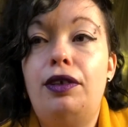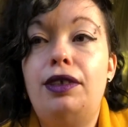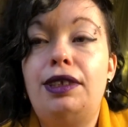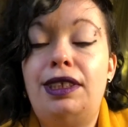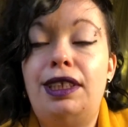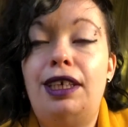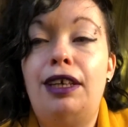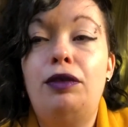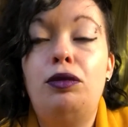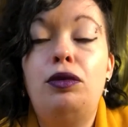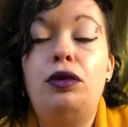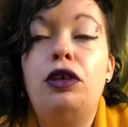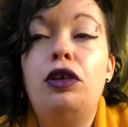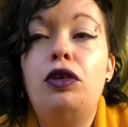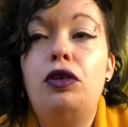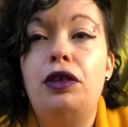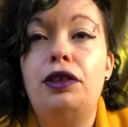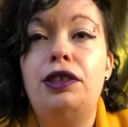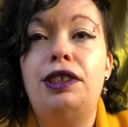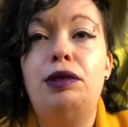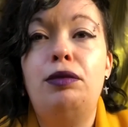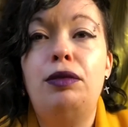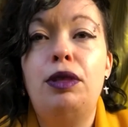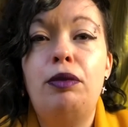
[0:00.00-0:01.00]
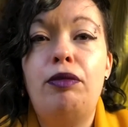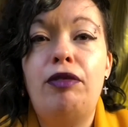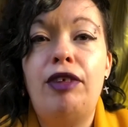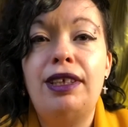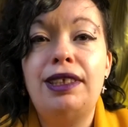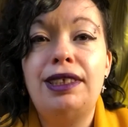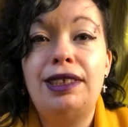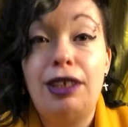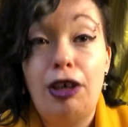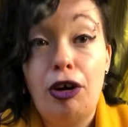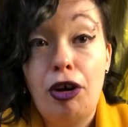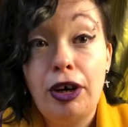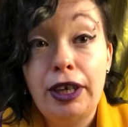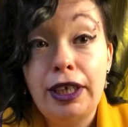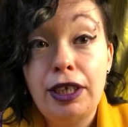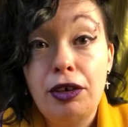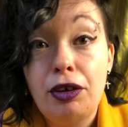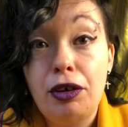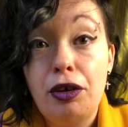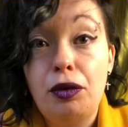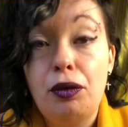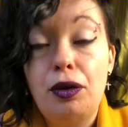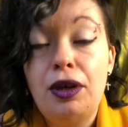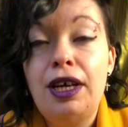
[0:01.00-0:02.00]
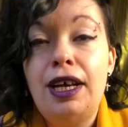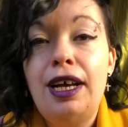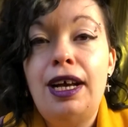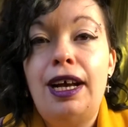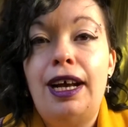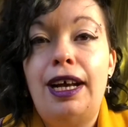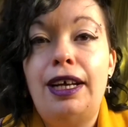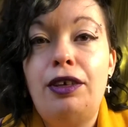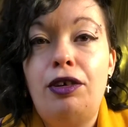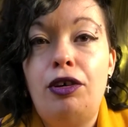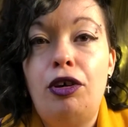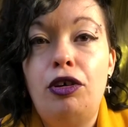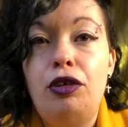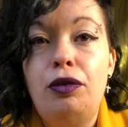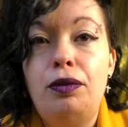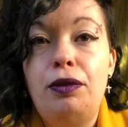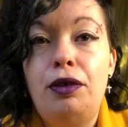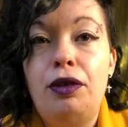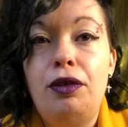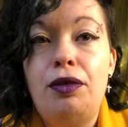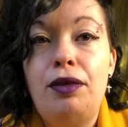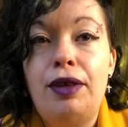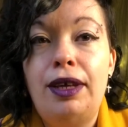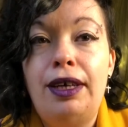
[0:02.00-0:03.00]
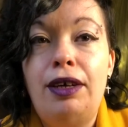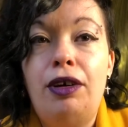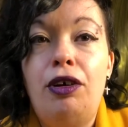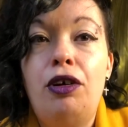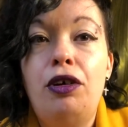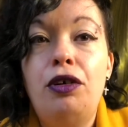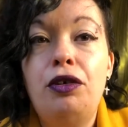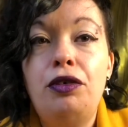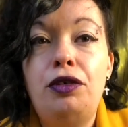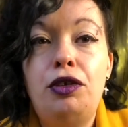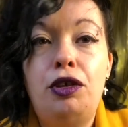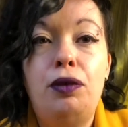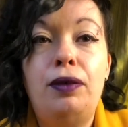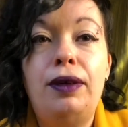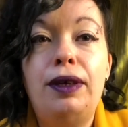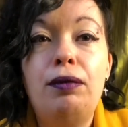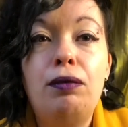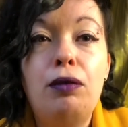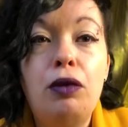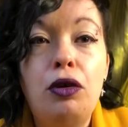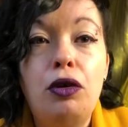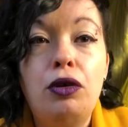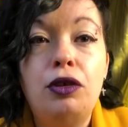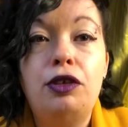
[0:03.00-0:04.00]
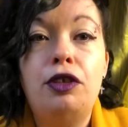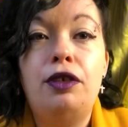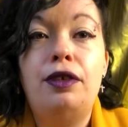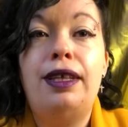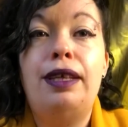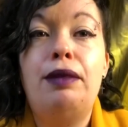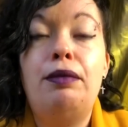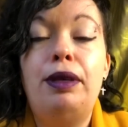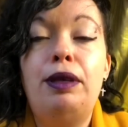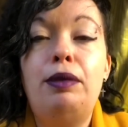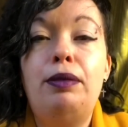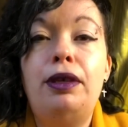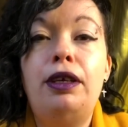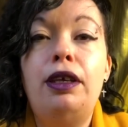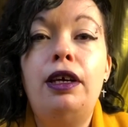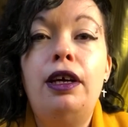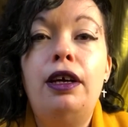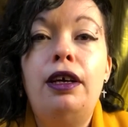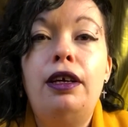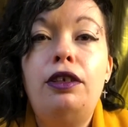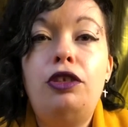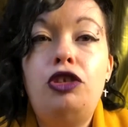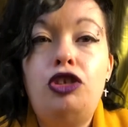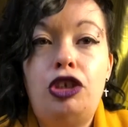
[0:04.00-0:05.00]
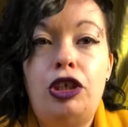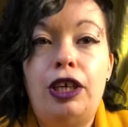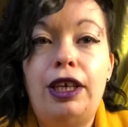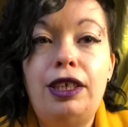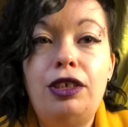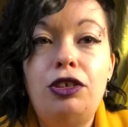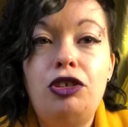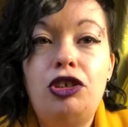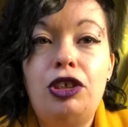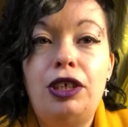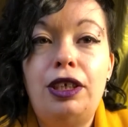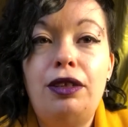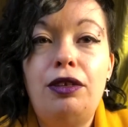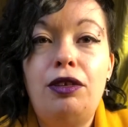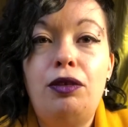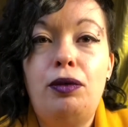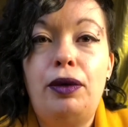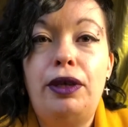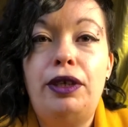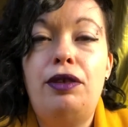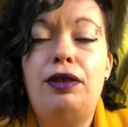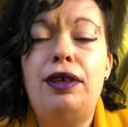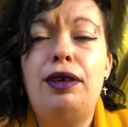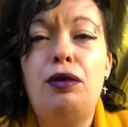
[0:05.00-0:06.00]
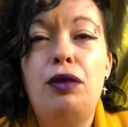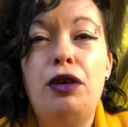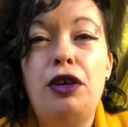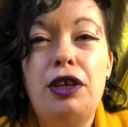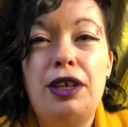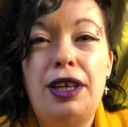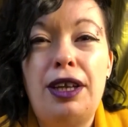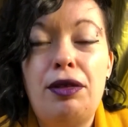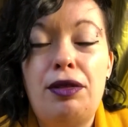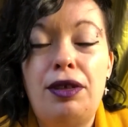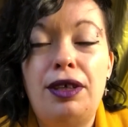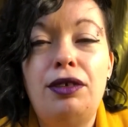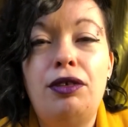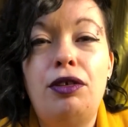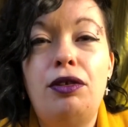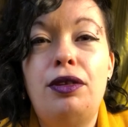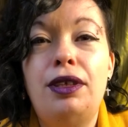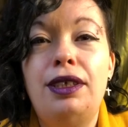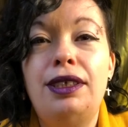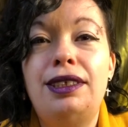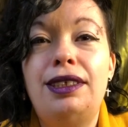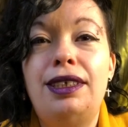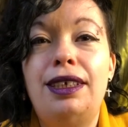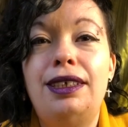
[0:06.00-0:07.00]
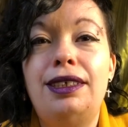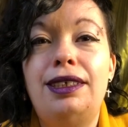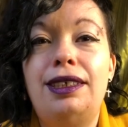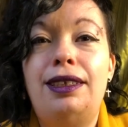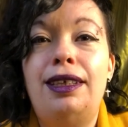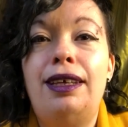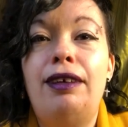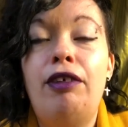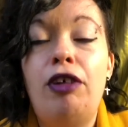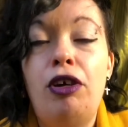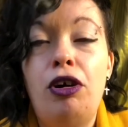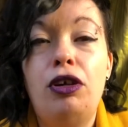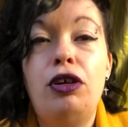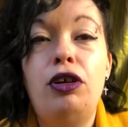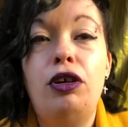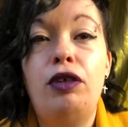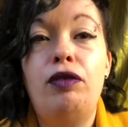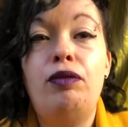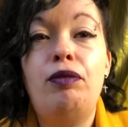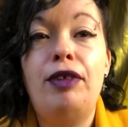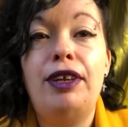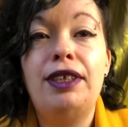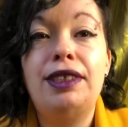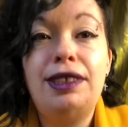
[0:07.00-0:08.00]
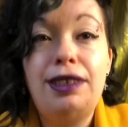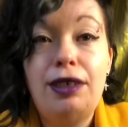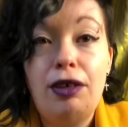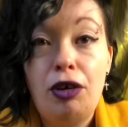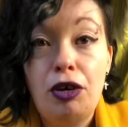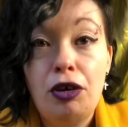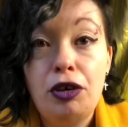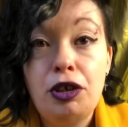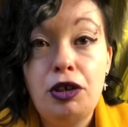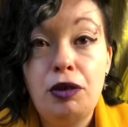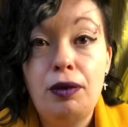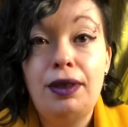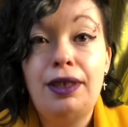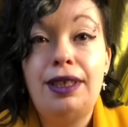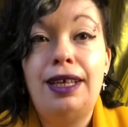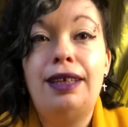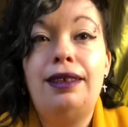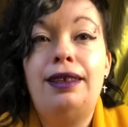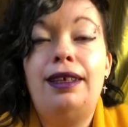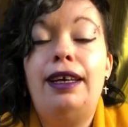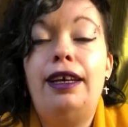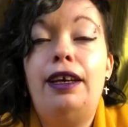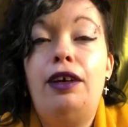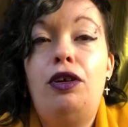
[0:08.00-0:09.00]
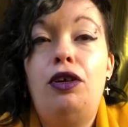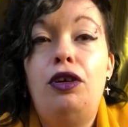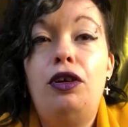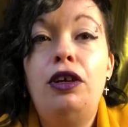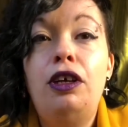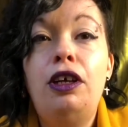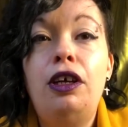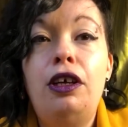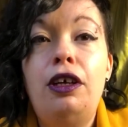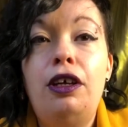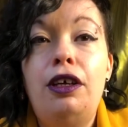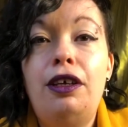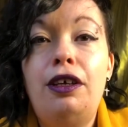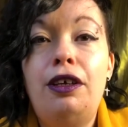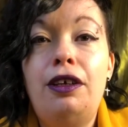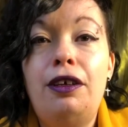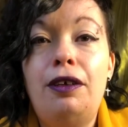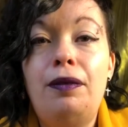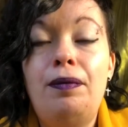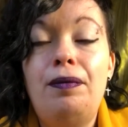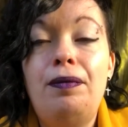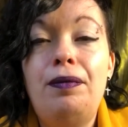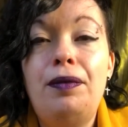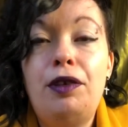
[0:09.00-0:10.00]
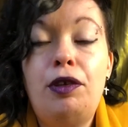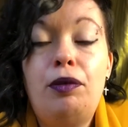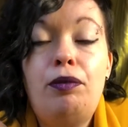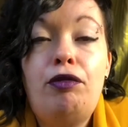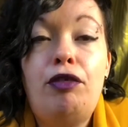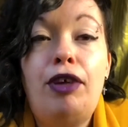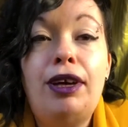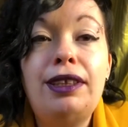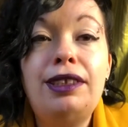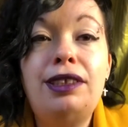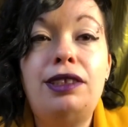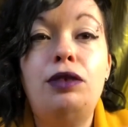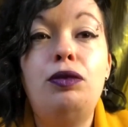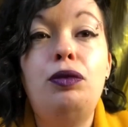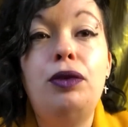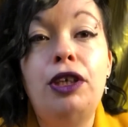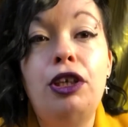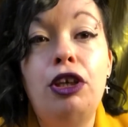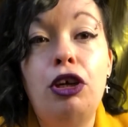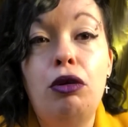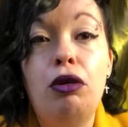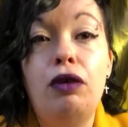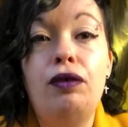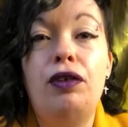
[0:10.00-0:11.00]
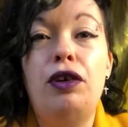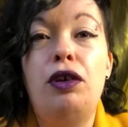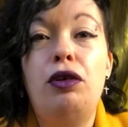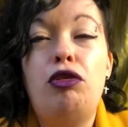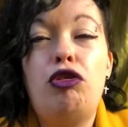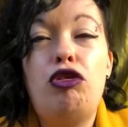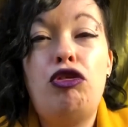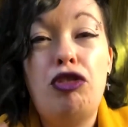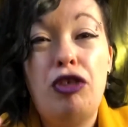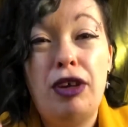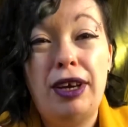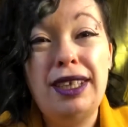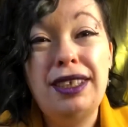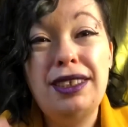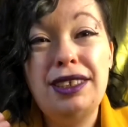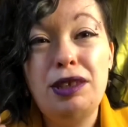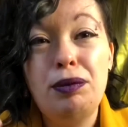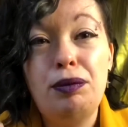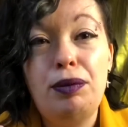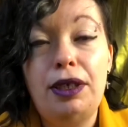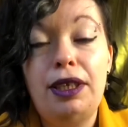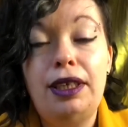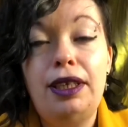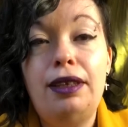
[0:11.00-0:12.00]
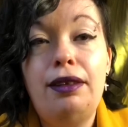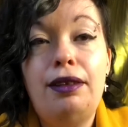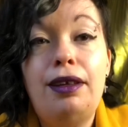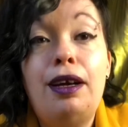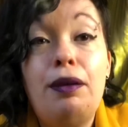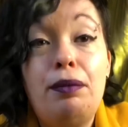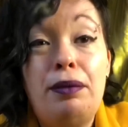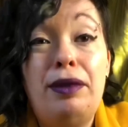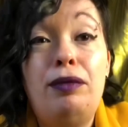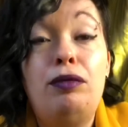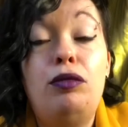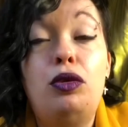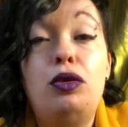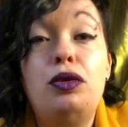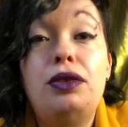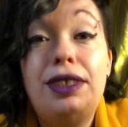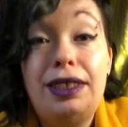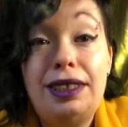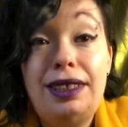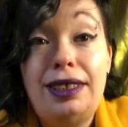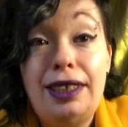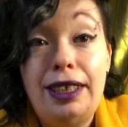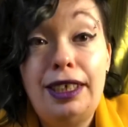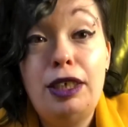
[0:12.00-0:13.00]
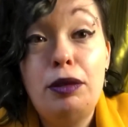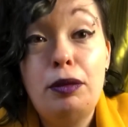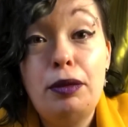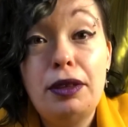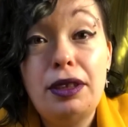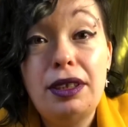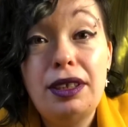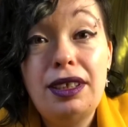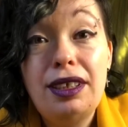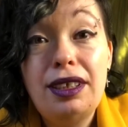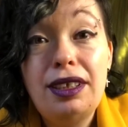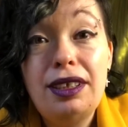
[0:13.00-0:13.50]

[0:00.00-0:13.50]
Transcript: I would look at some of the brands that I know and hope that they are doing more, that they're maybe changing the way they work. And I think that these days there are a lot of brands that are doing that. They are, that brands that we know of are trying to be that bit more sustainable.